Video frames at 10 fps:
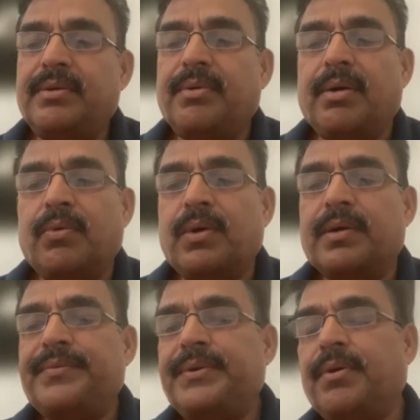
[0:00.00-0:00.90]
you an
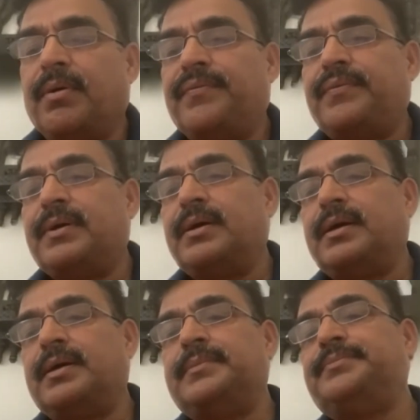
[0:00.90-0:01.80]
overview of
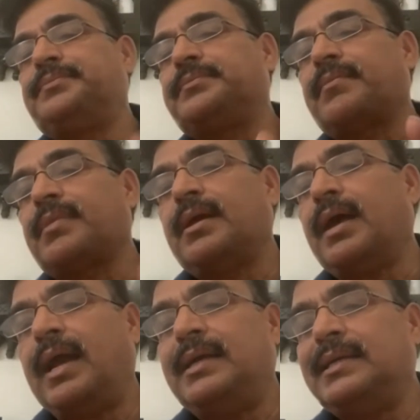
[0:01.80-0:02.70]

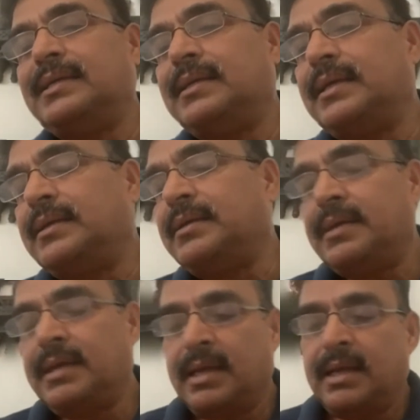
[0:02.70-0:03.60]
Andon and
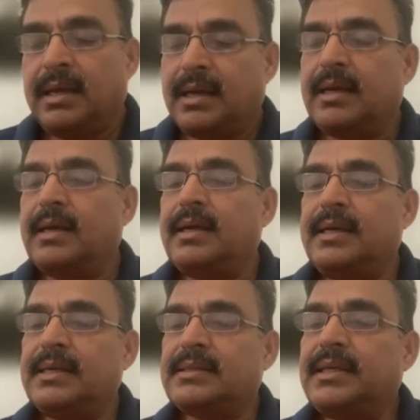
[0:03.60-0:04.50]

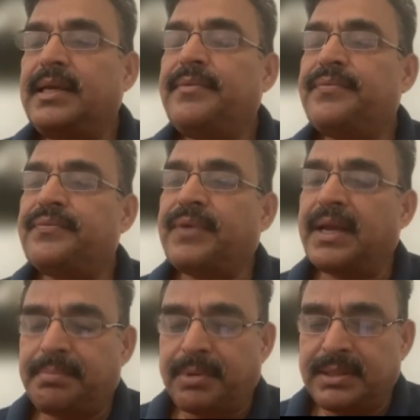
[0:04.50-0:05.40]
Industry
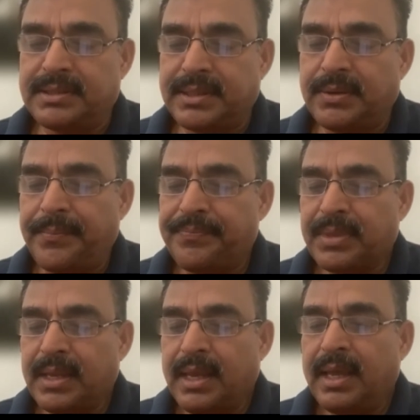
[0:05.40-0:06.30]
5.0.
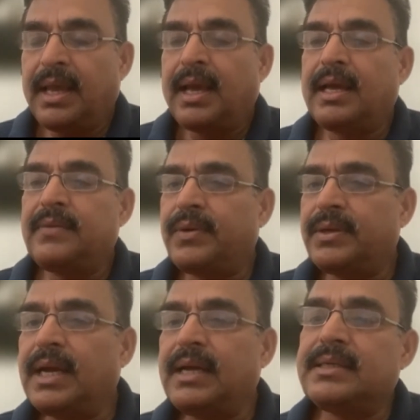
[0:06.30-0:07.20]
And for
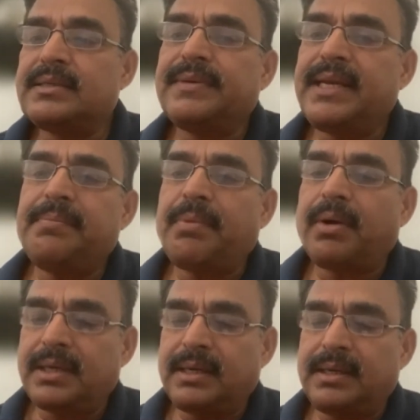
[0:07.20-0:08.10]
that, it's very
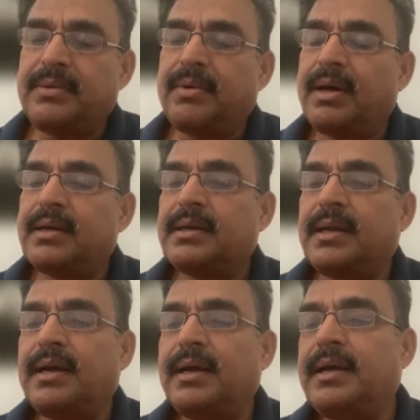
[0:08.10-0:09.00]
important your
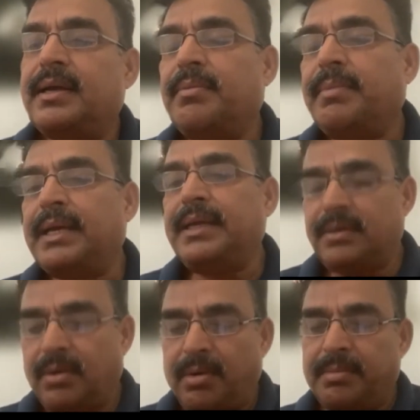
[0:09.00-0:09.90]
manning
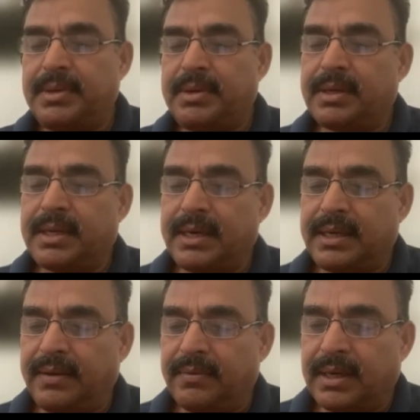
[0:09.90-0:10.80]
norm, you're
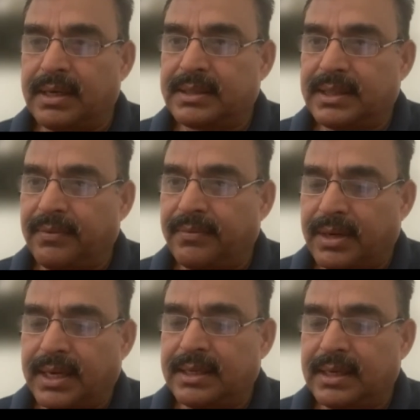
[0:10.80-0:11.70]
conducting
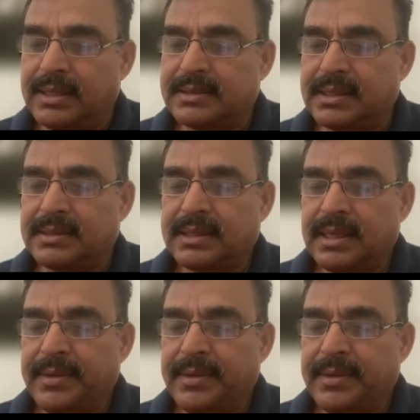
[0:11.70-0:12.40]
work analysis